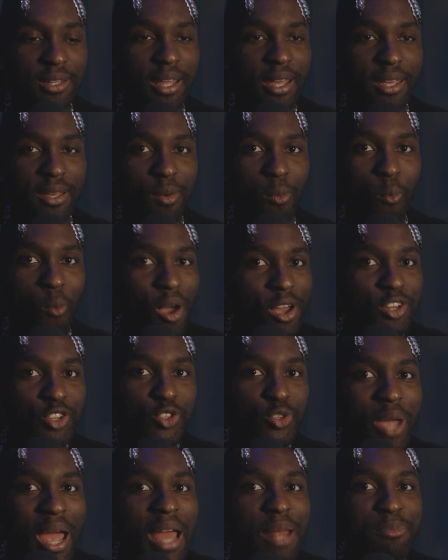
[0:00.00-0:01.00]
Like, why
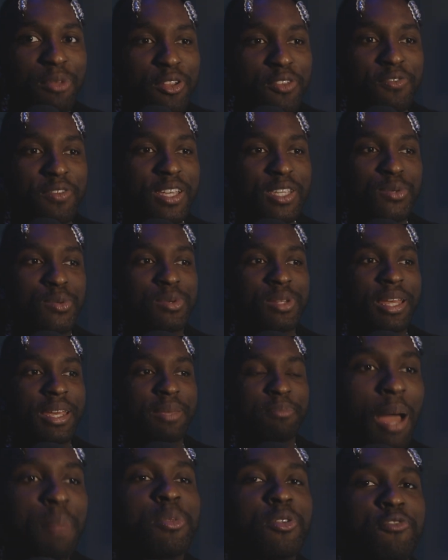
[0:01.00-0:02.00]
did you add me on Facebook?
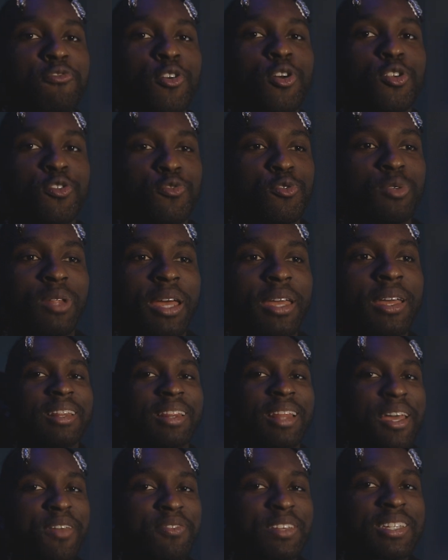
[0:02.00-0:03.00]
Like, I'm in front of you. Like,
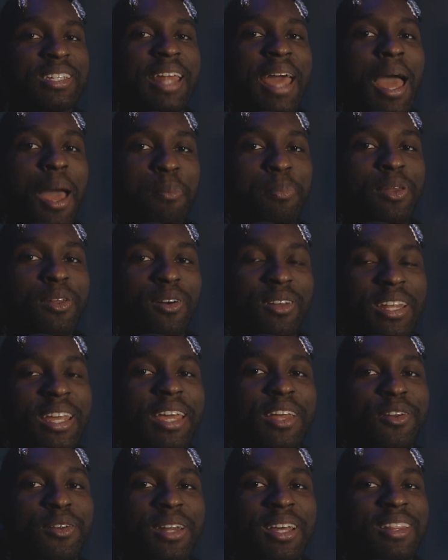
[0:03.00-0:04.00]
life doesn't happen on the
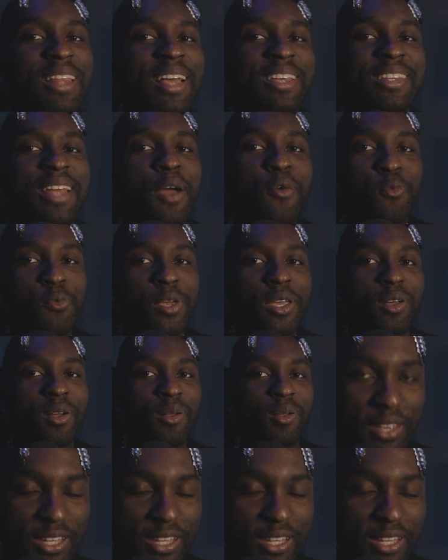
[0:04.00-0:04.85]
internet. That's not real.